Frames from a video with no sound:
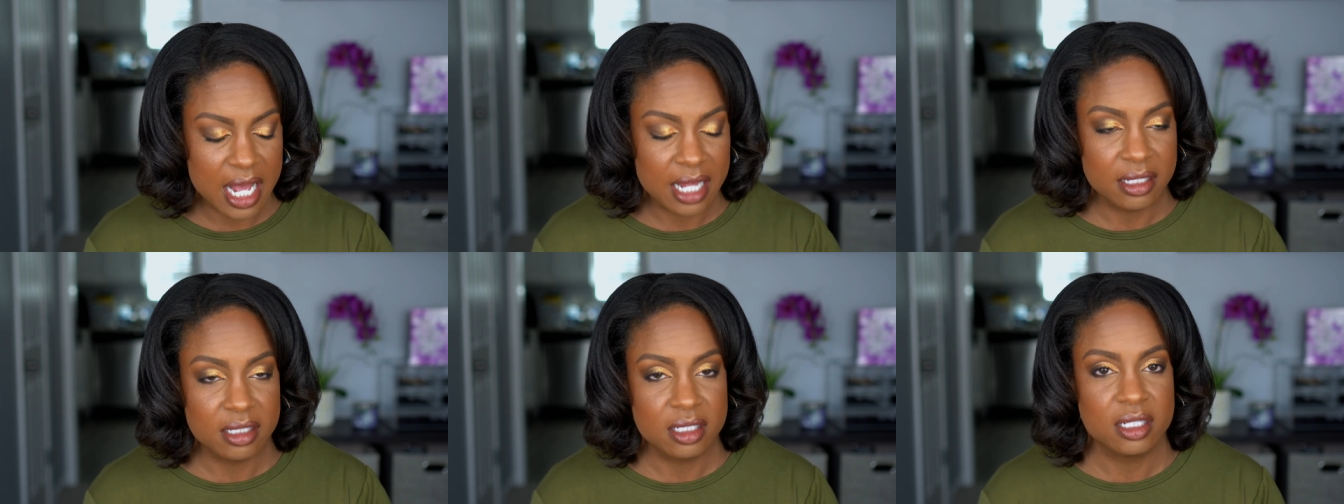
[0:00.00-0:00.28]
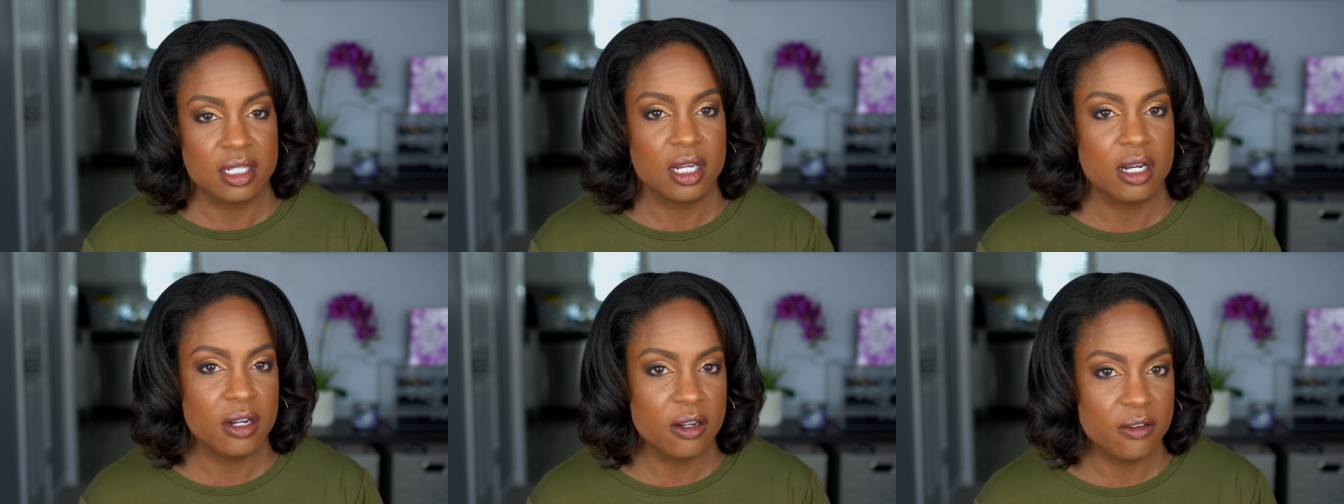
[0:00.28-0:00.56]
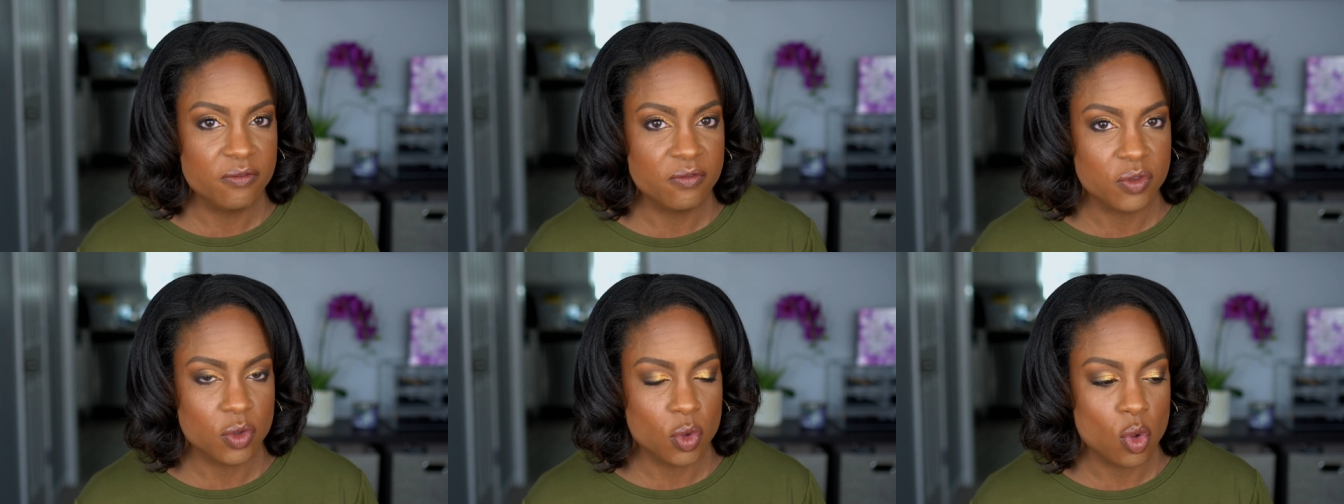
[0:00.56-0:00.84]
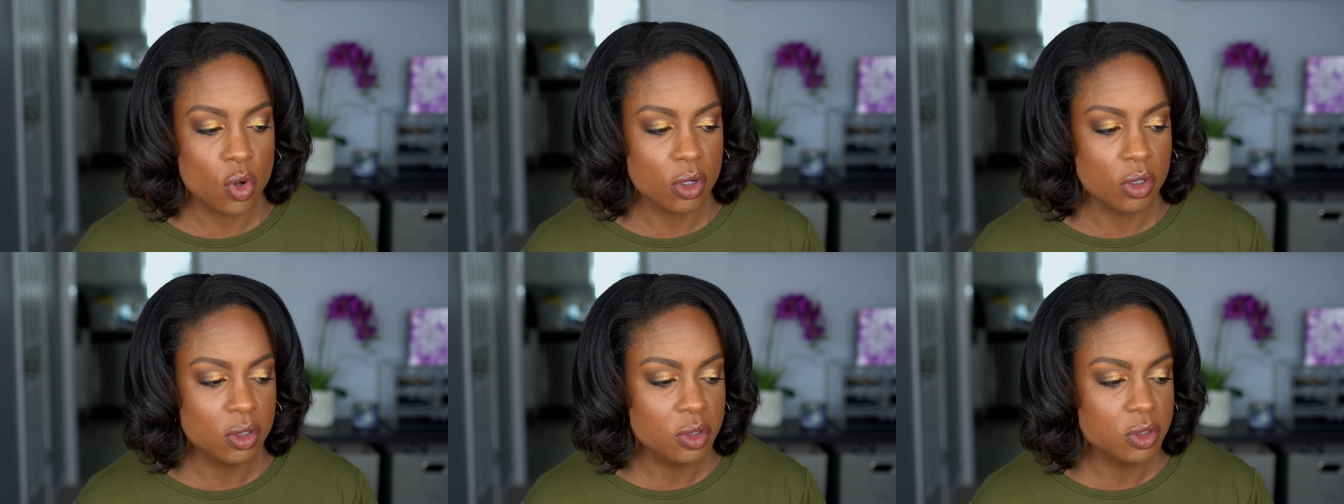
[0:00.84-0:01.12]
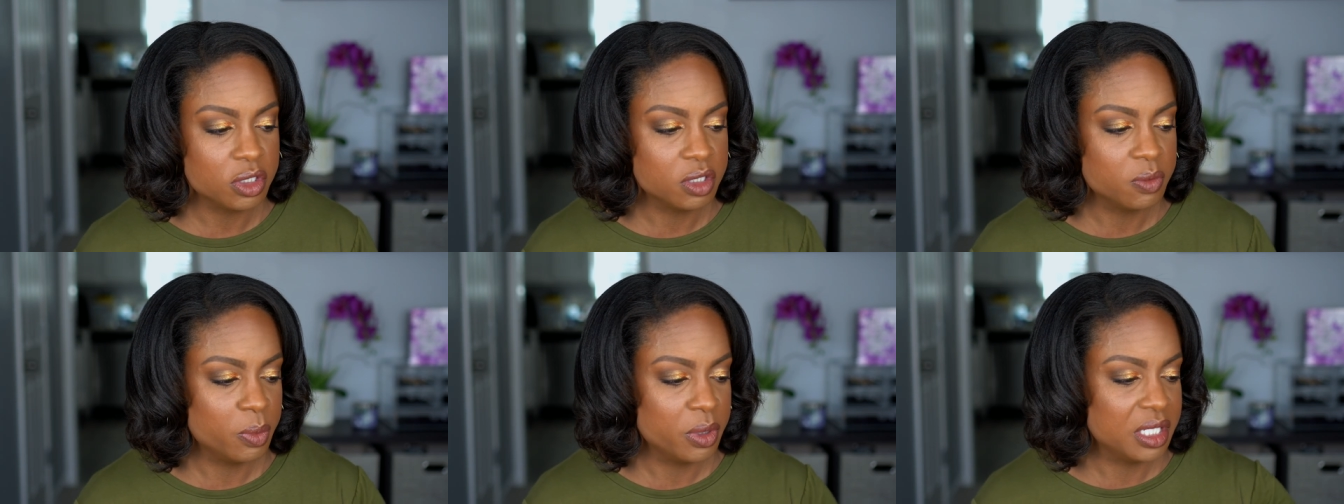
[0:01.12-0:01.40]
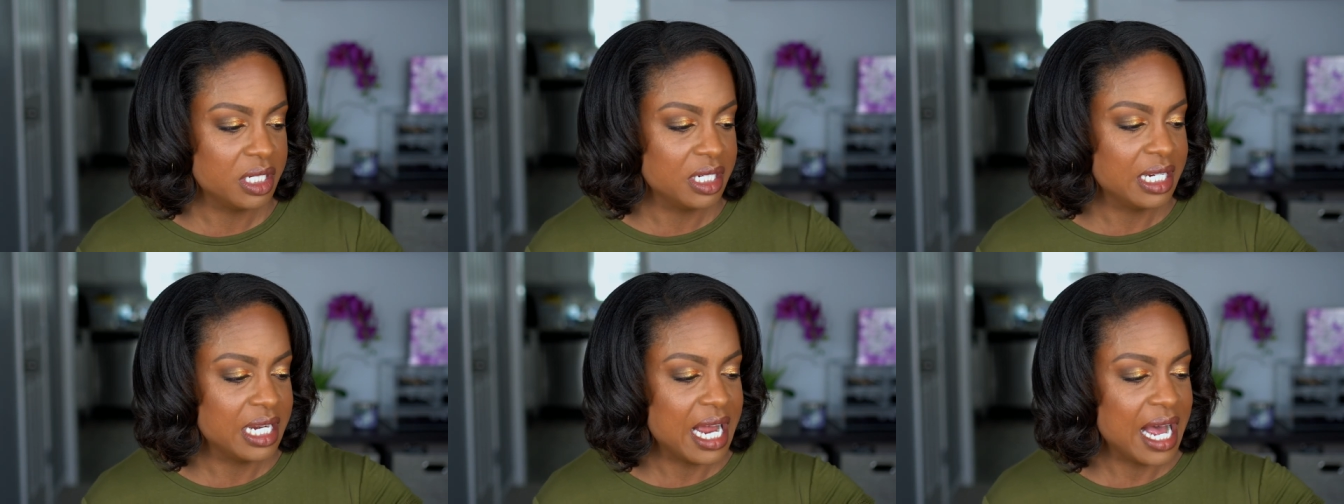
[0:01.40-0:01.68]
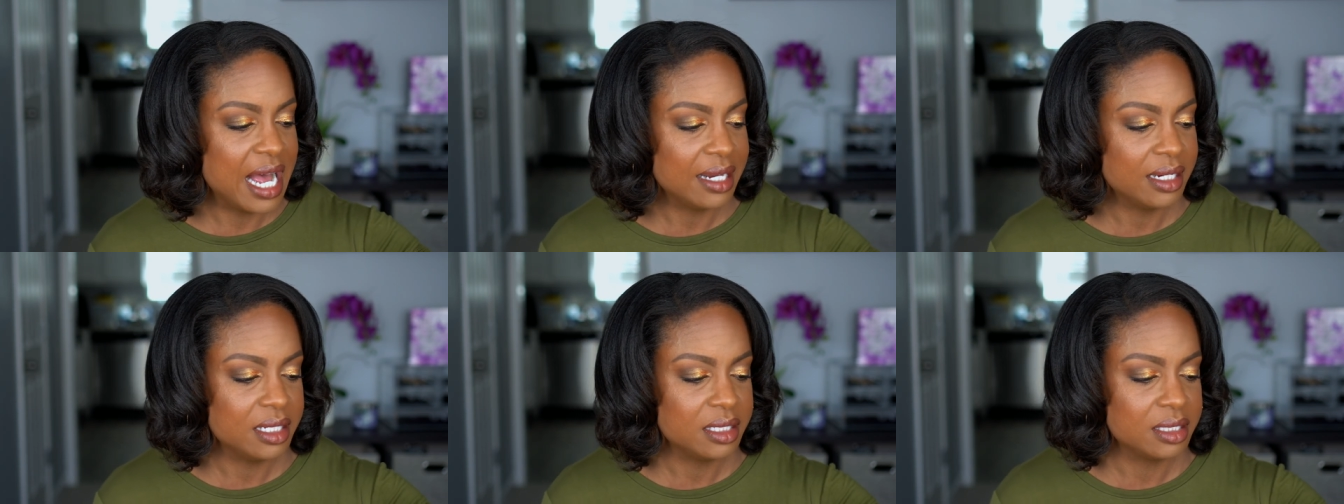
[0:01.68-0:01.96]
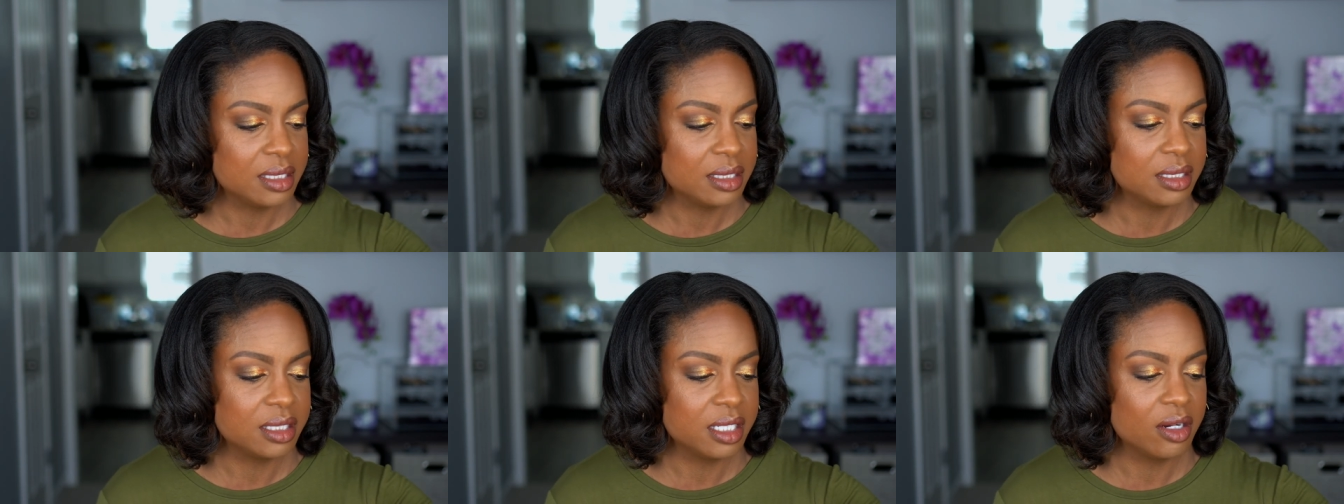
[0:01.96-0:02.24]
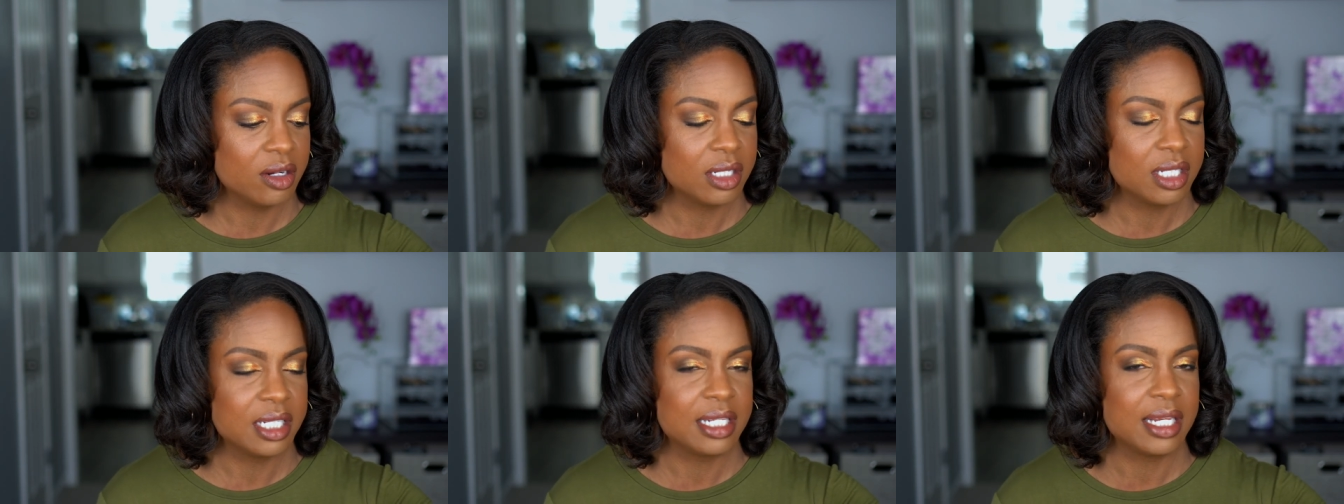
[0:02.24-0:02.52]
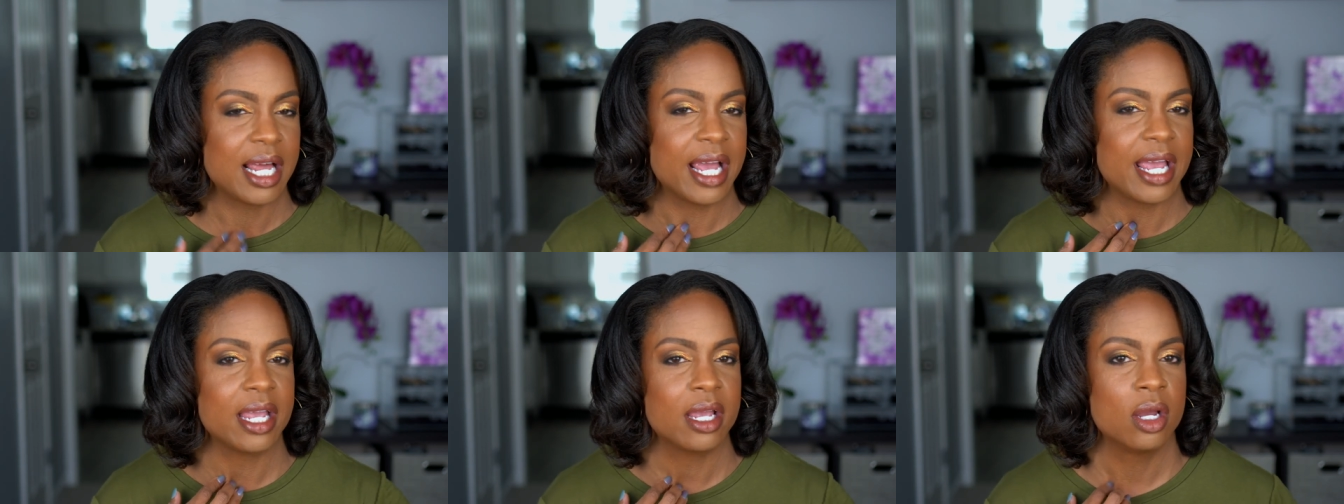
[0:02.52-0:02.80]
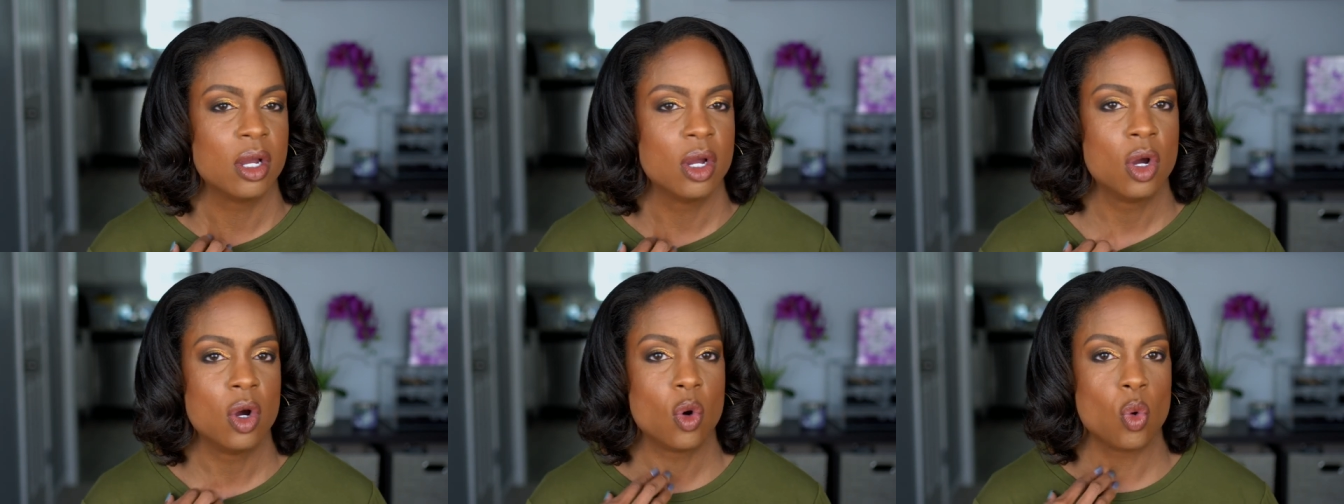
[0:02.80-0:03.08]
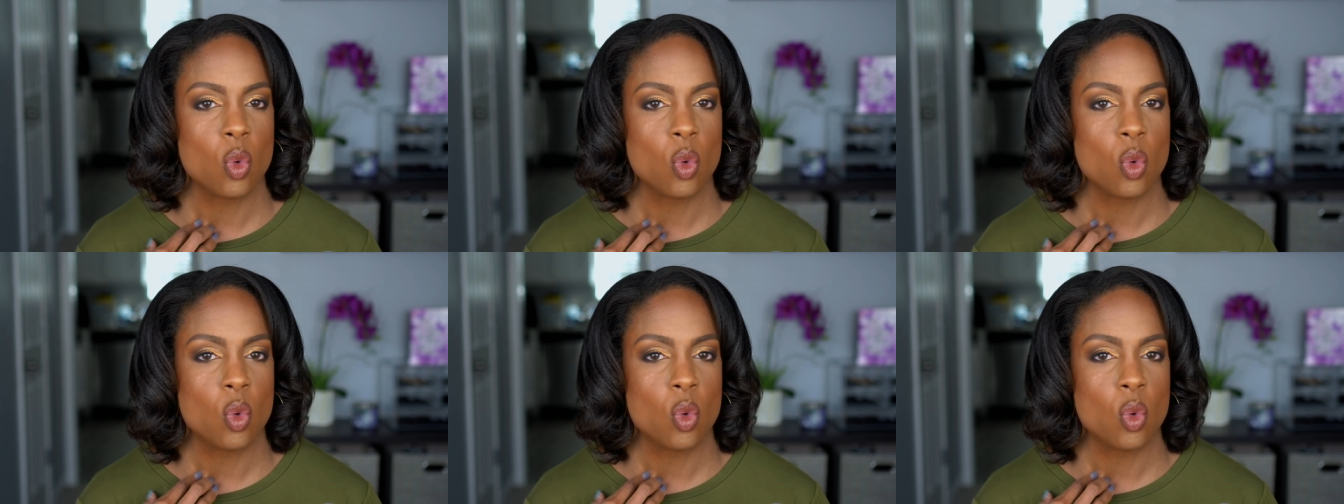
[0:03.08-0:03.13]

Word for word: I love florals, but not necessarily like